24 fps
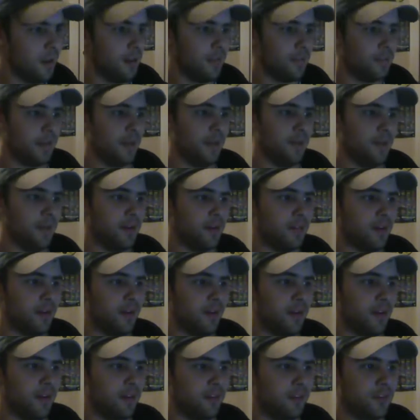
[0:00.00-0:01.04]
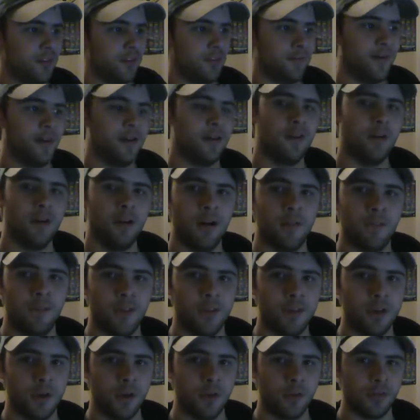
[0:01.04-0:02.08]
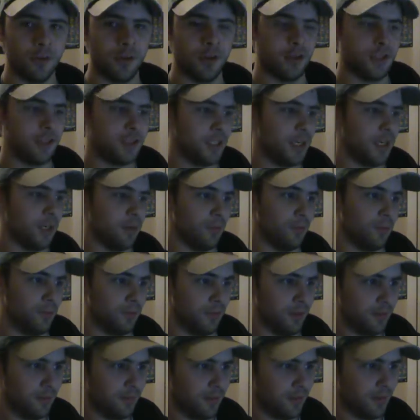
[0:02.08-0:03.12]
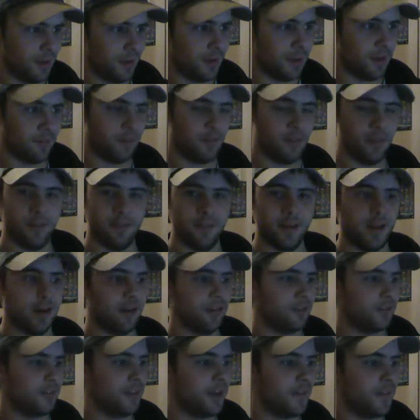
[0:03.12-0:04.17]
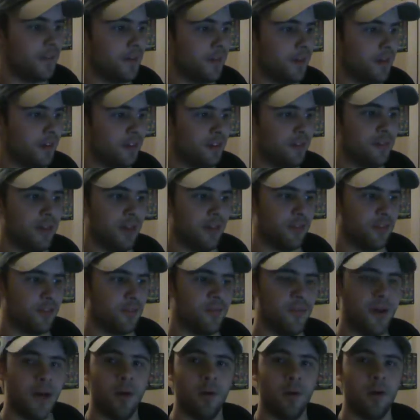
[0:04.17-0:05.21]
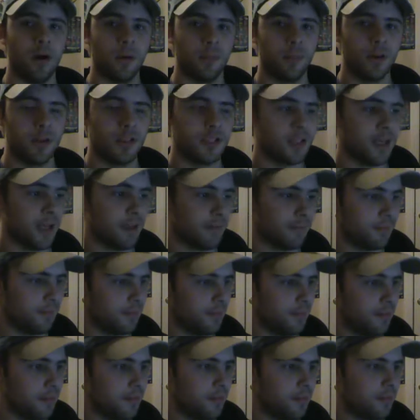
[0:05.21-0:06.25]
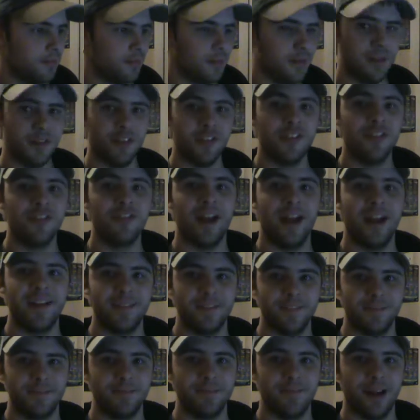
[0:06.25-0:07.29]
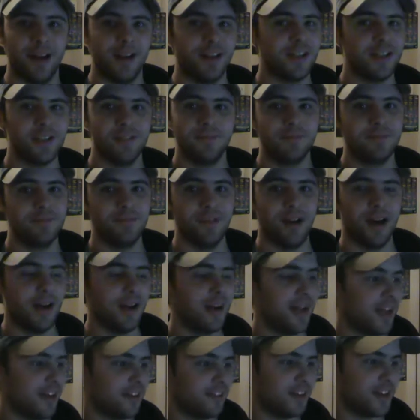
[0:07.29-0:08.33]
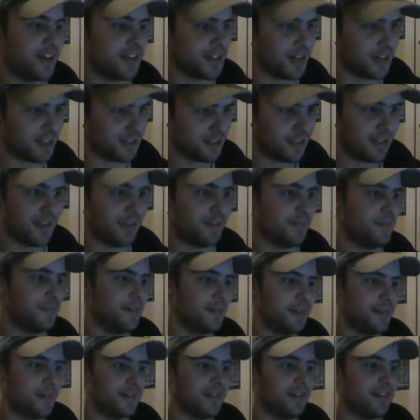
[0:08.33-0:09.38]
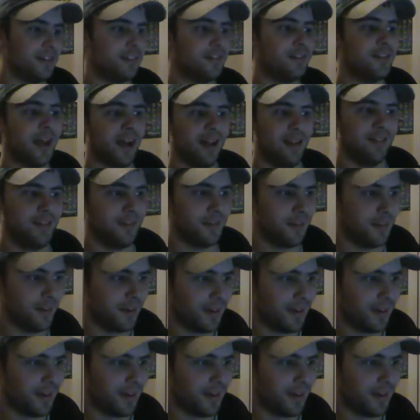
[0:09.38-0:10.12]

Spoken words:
Then there is Defender of the Chosen shield. Now for the DLC, there is Death's Vow armor set, not S-H-I-T, set.